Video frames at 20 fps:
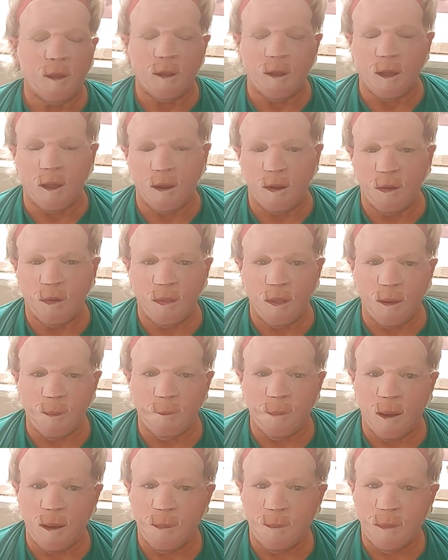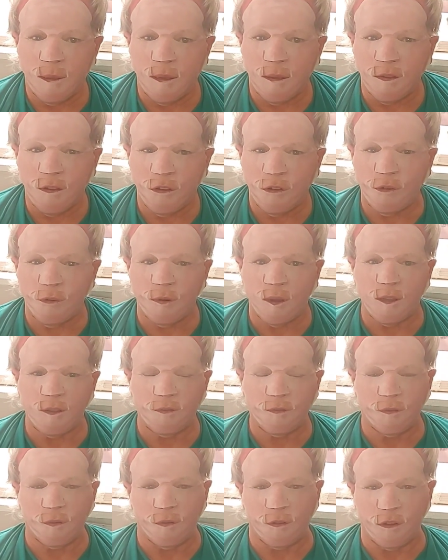Now, I know that might be a
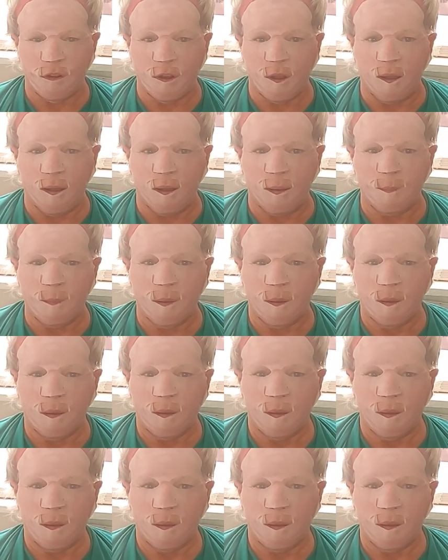stressful job,